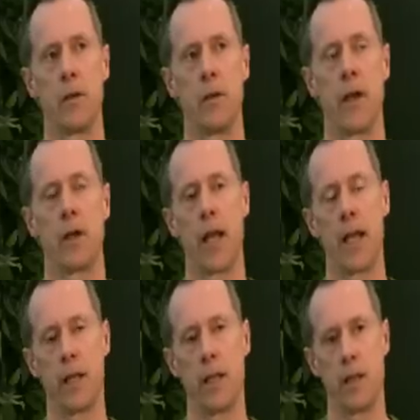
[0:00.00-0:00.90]
they're
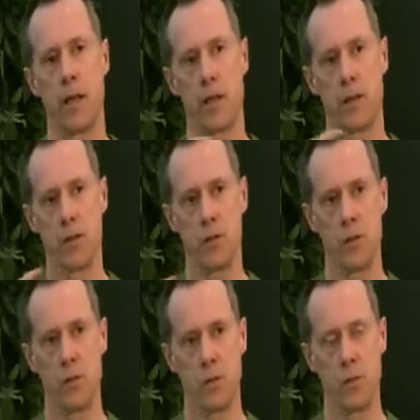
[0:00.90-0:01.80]
likely then
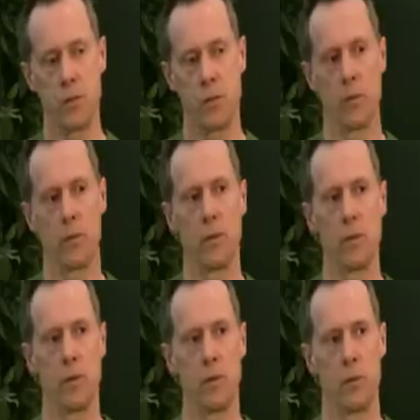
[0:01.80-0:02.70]
to
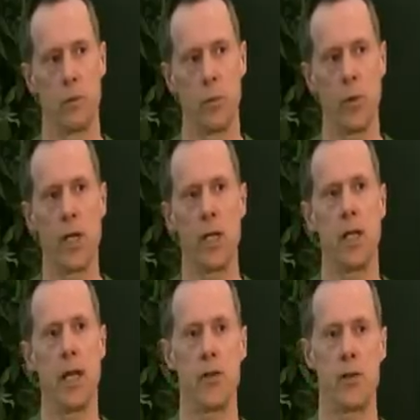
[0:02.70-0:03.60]

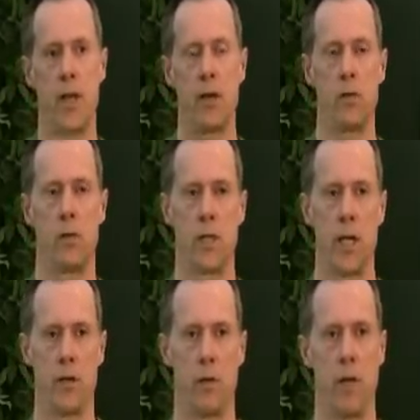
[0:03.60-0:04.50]
re-enter that whole
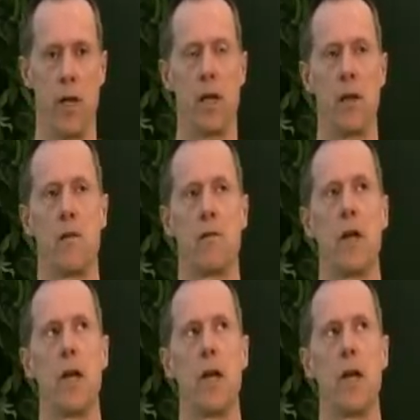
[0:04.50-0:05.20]
cycle, right, of